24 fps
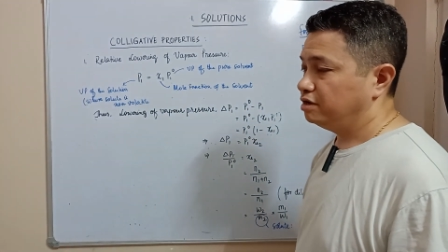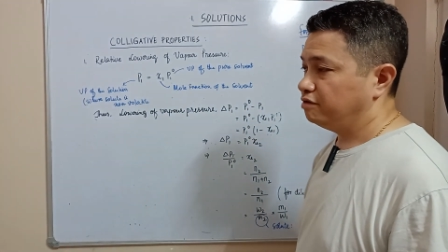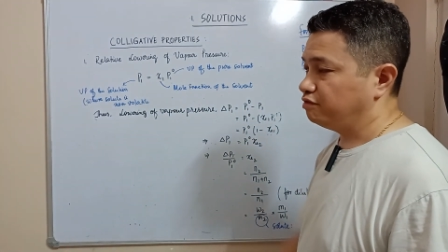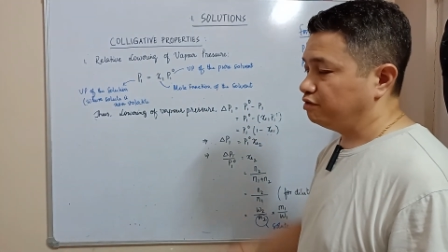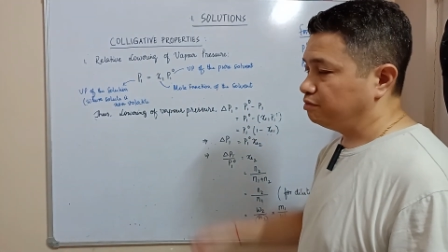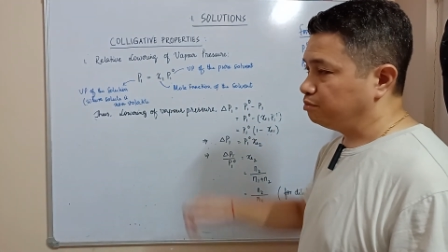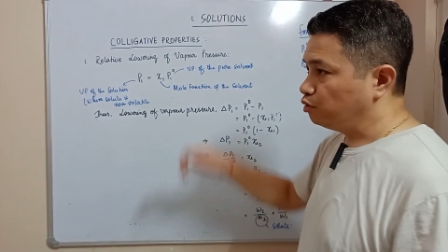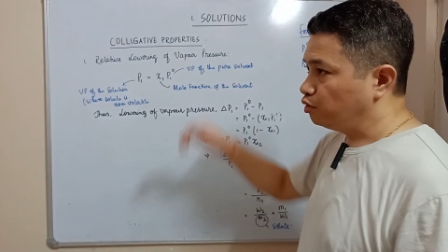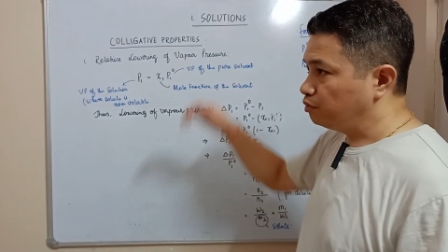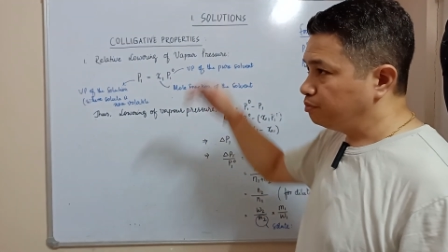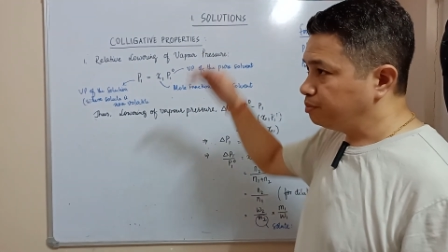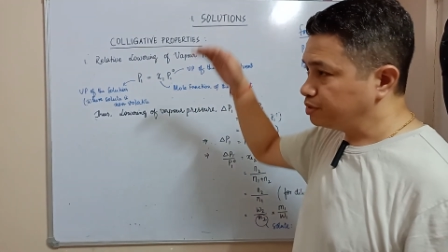If
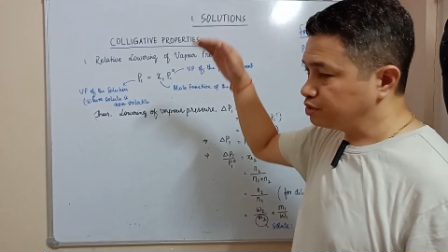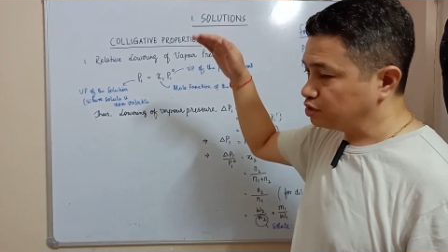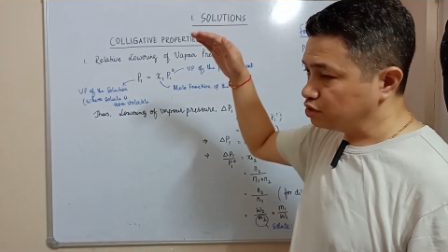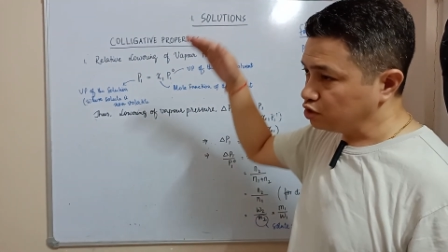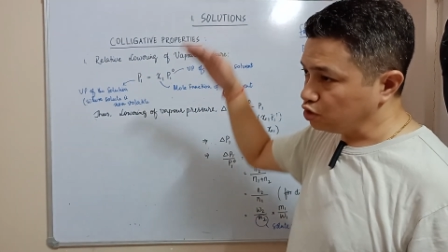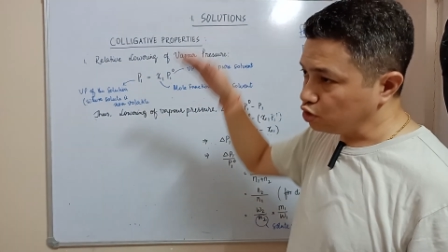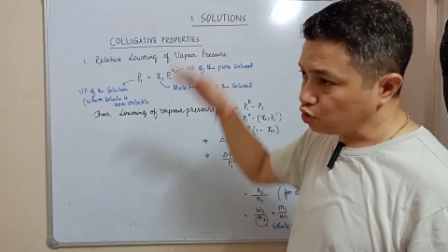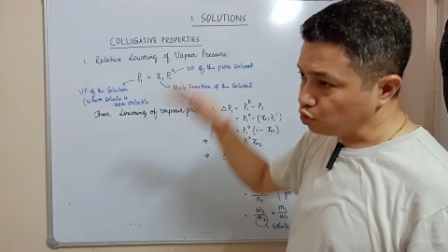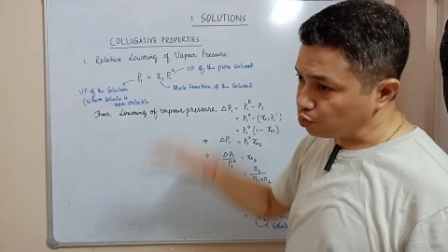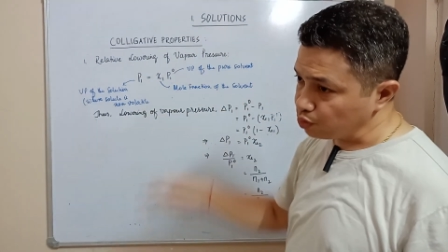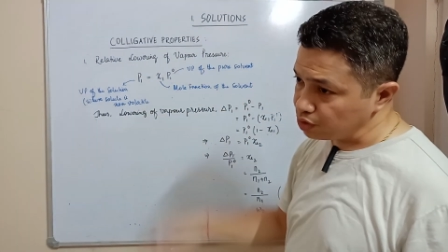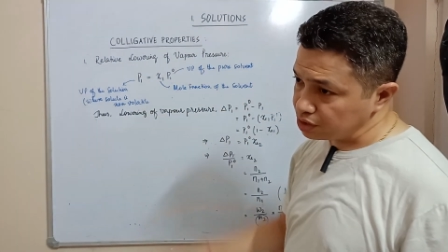the mole pressure
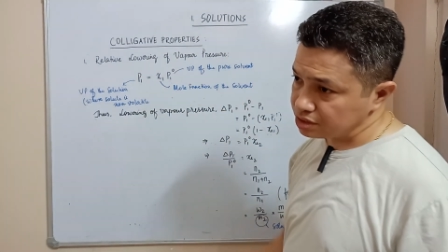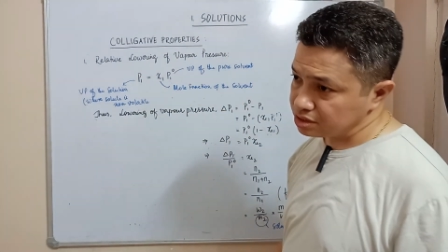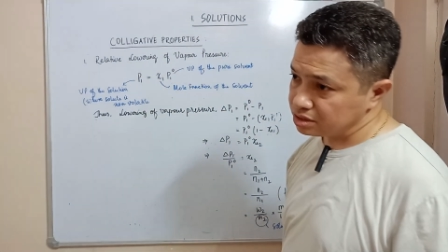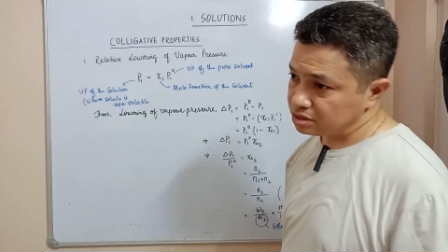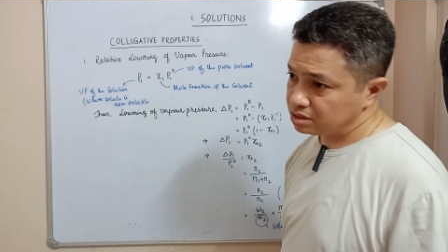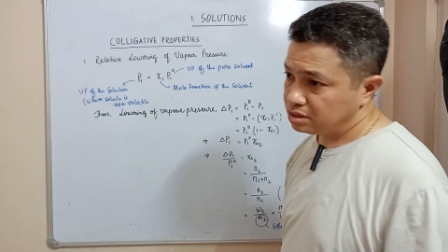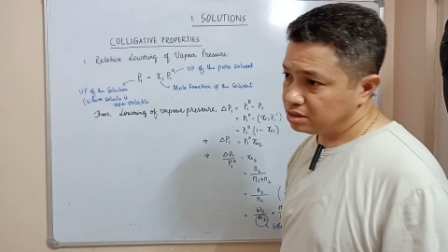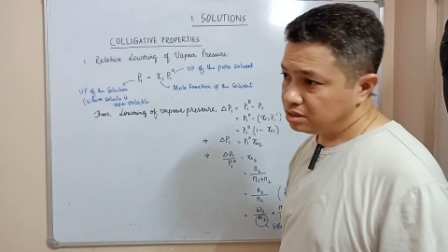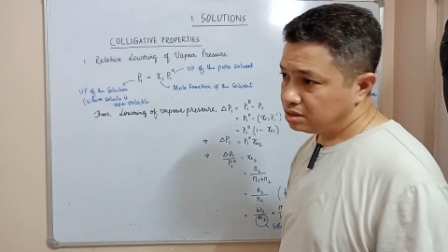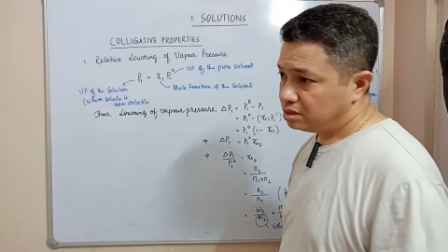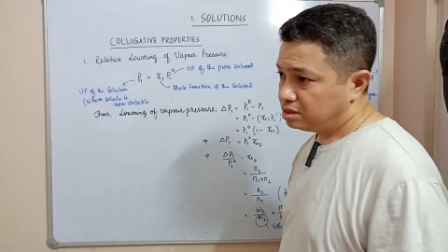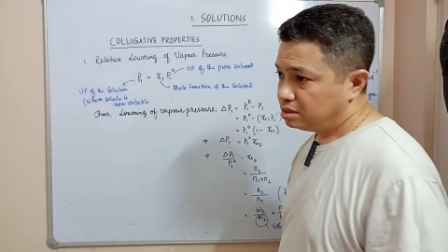
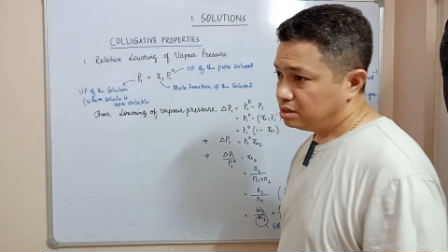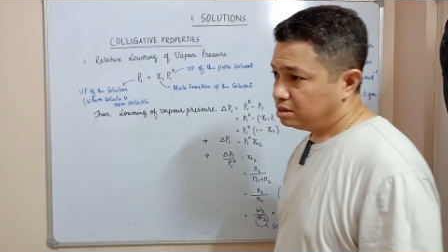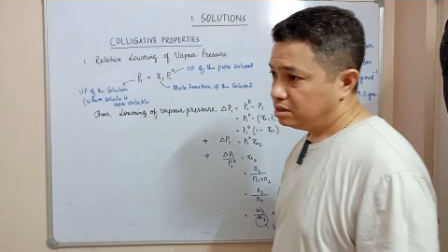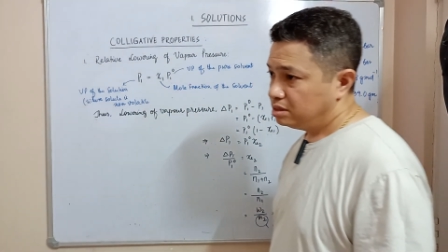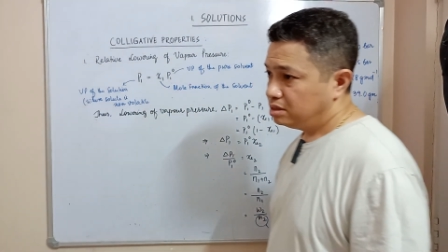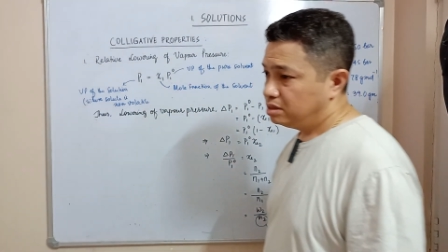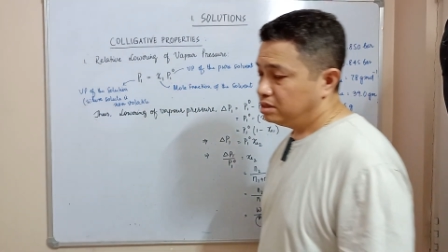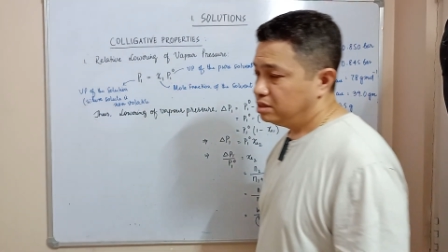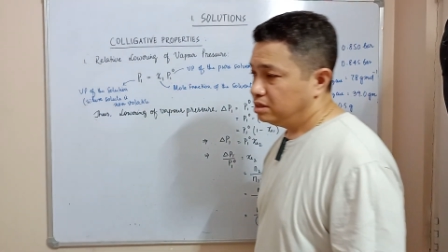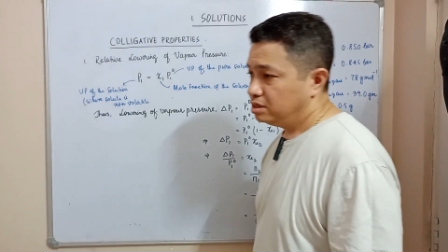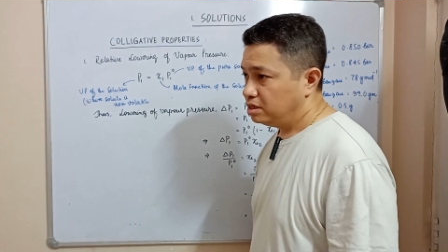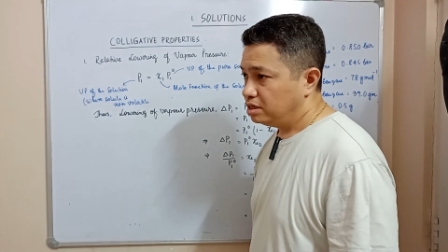lowers,
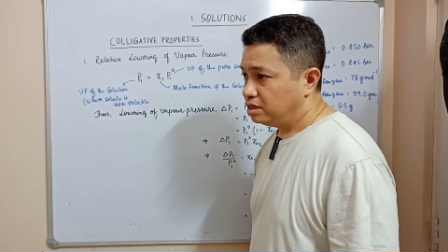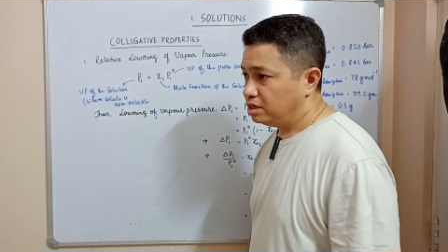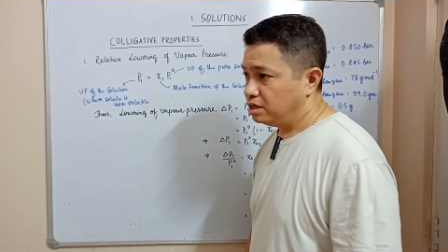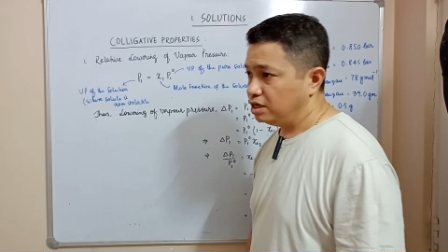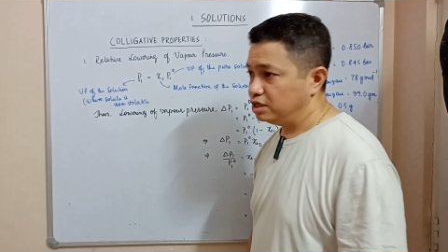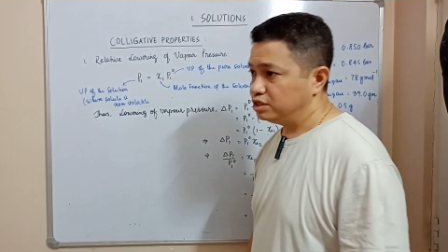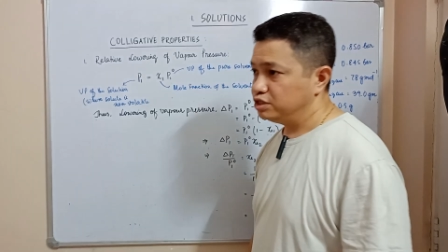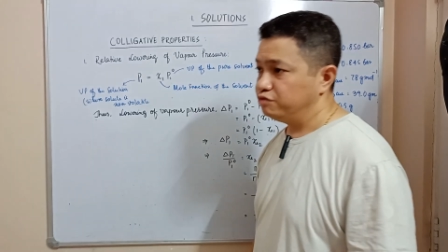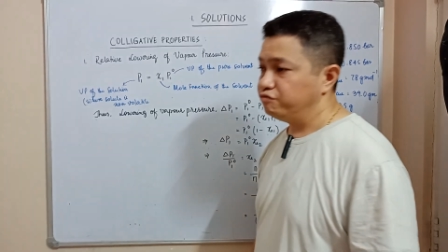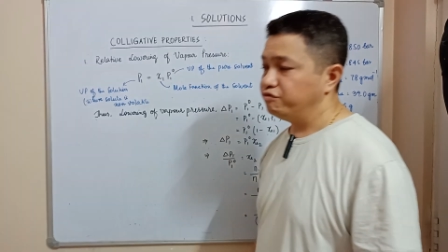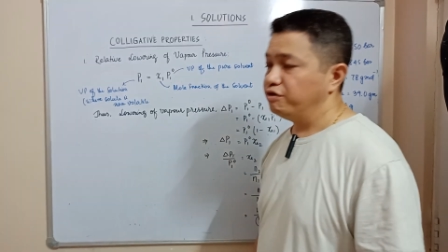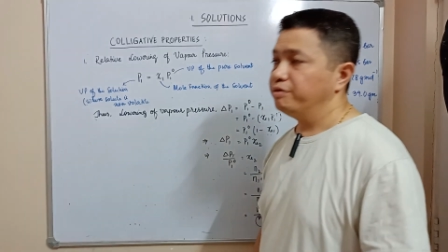
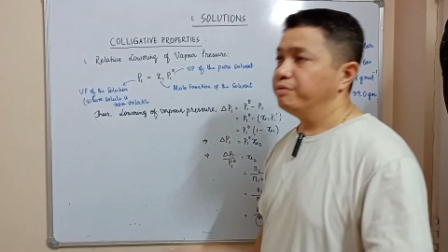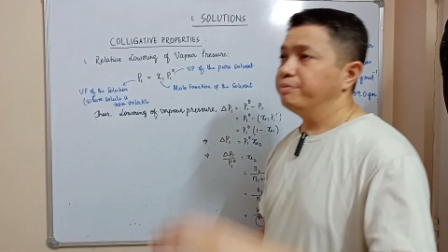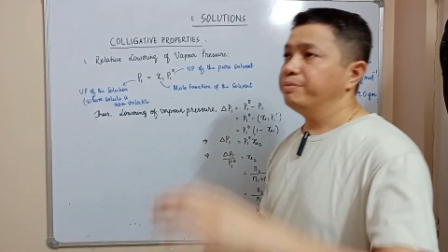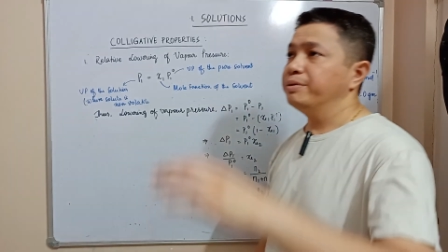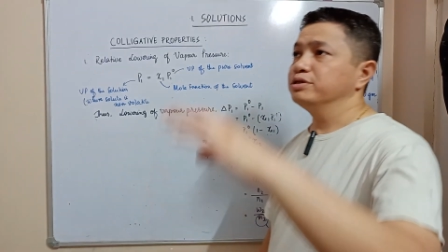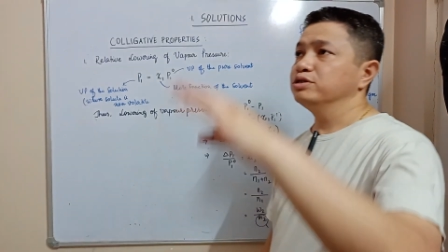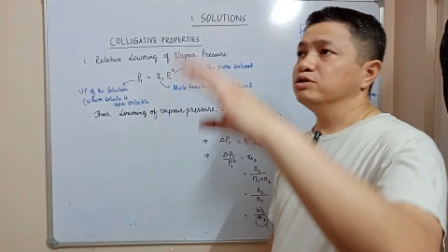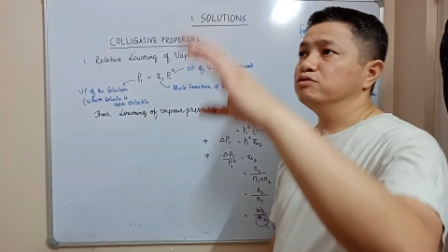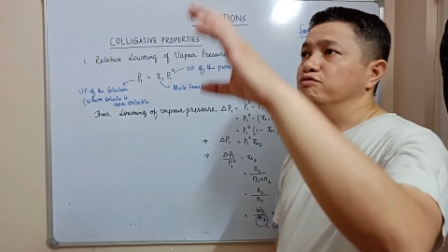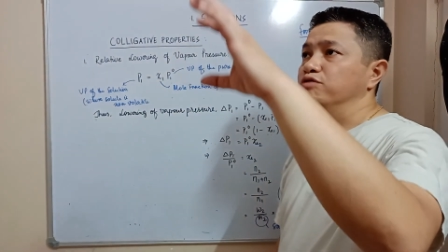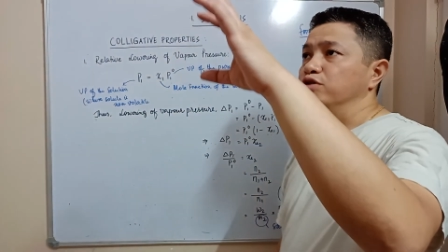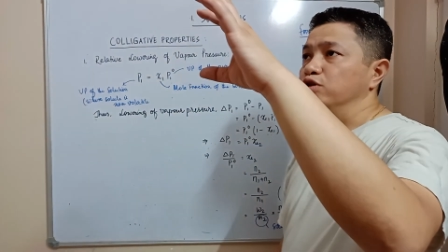its vapor
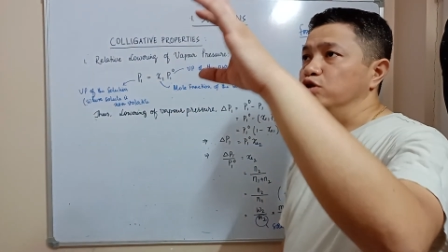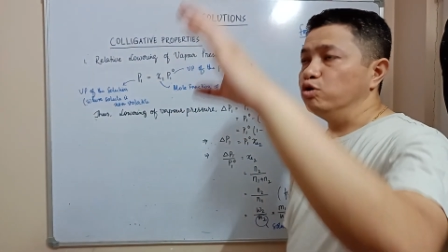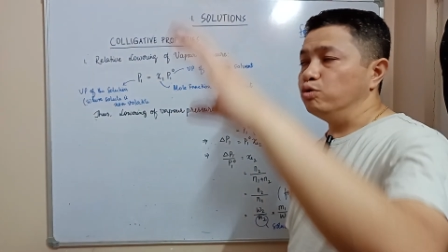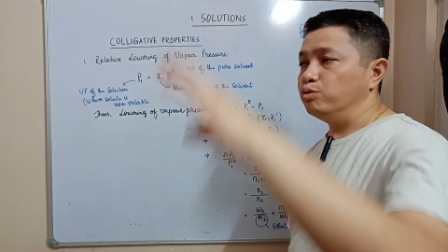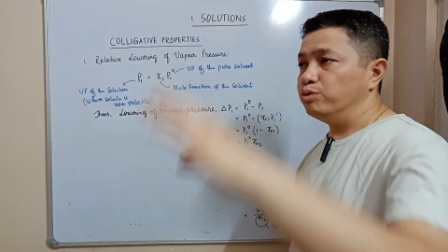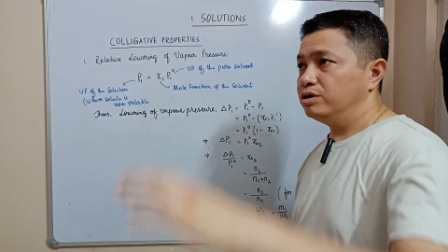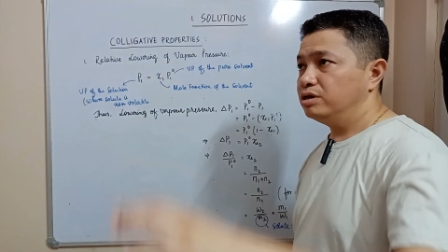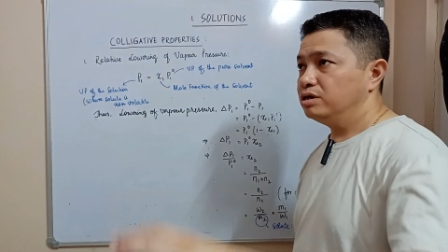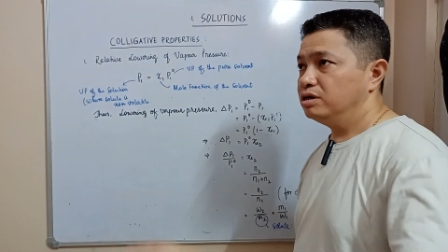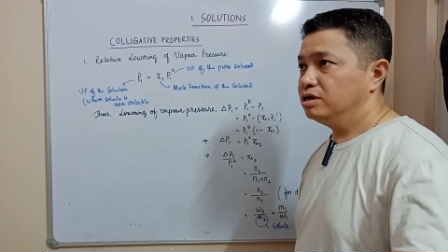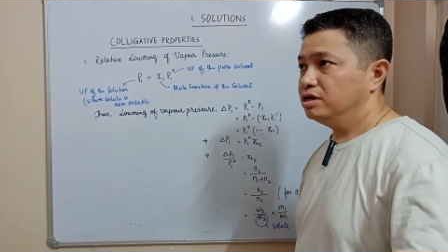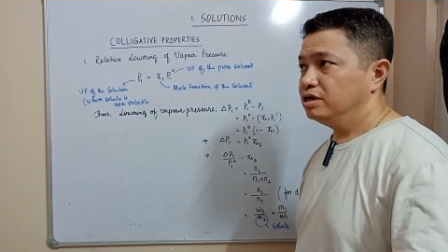pressure will
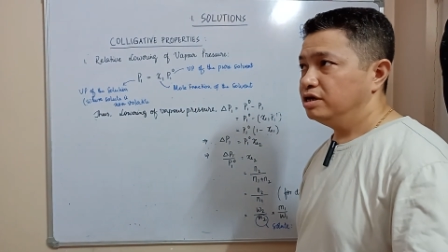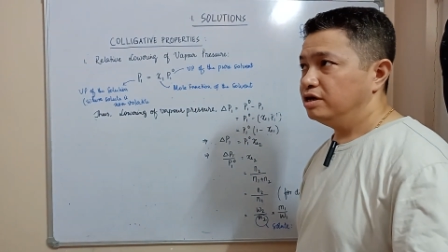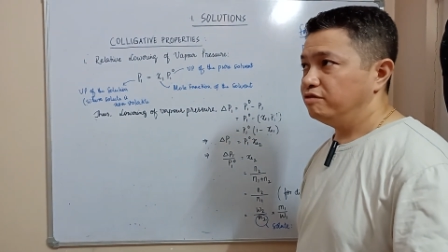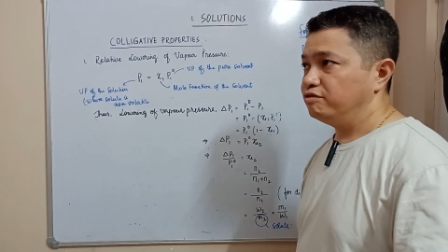lower.